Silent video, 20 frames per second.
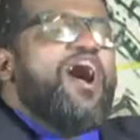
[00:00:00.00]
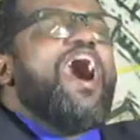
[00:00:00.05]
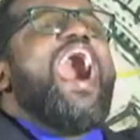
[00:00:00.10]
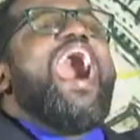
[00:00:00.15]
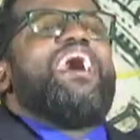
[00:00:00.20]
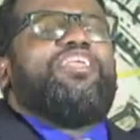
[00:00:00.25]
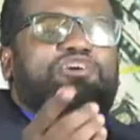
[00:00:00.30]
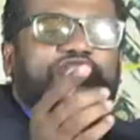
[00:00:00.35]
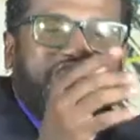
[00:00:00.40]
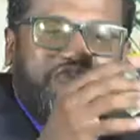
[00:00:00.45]

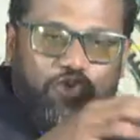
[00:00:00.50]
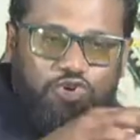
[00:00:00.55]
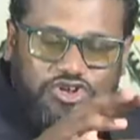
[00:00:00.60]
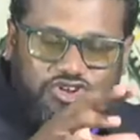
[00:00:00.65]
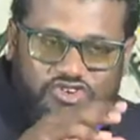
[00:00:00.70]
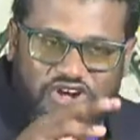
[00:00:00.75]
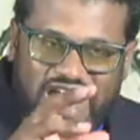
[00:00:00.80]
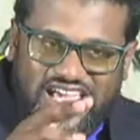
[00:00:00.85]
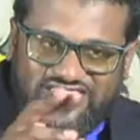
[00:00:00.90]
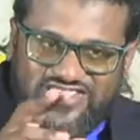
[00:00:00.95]
And the food
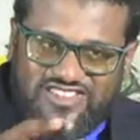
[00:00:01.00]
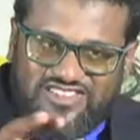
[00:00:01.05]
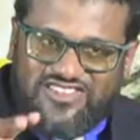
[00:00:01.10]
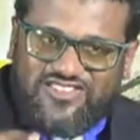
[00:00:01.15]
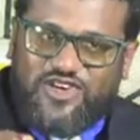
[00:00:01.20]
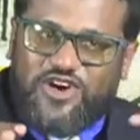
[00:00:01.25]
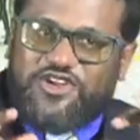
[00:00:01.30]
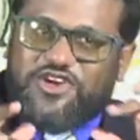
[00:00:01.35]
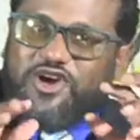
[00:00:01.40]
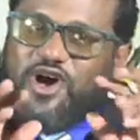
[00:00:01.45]
crisis is
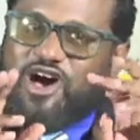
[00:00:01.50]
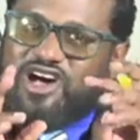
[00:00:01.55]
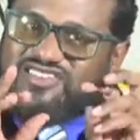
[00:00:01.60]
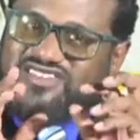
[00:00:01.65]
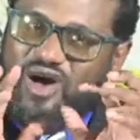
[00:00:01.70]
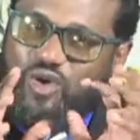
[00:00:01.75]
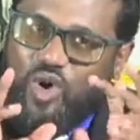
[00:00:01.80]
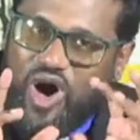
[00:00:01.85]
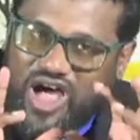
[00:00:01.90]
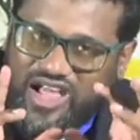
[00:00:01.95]
going to cause
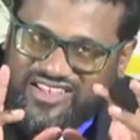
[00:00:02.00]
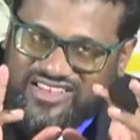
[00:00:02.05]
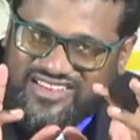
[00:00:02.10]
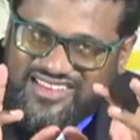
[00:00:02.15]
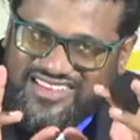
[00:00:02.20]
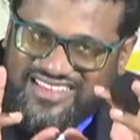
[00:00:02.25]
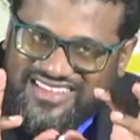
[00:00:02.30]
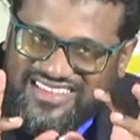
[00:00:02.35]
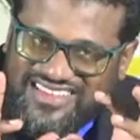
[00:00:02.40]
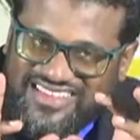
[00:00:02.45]
a what?
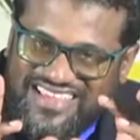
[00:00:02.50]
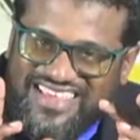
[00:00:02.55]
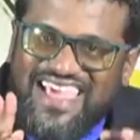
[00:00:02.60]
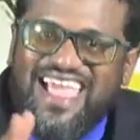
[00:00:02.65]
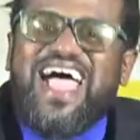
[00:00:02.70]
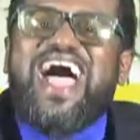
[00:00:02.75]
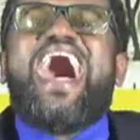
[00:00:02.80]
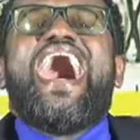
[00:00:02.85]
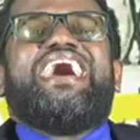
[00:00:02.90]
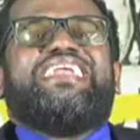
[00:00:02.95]

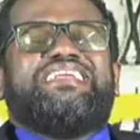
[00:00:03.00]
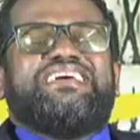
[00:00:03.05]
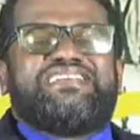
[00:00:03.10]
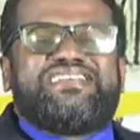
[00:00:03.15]
And the